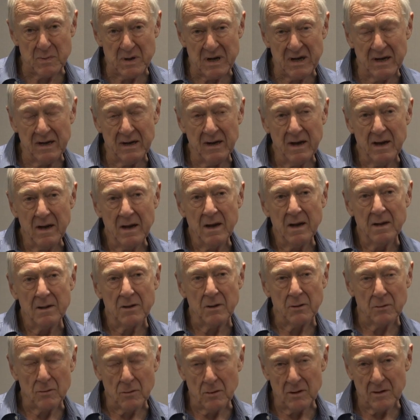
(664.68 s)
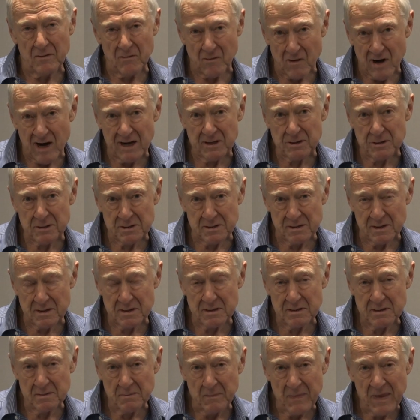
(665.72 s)
be the rule of
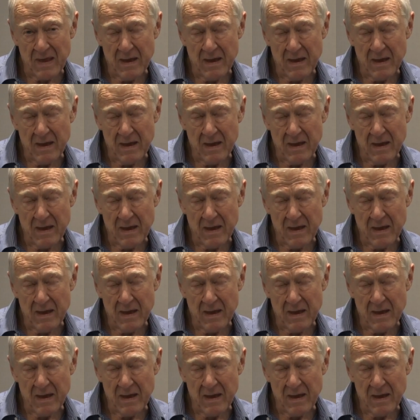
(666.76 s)
righteousness.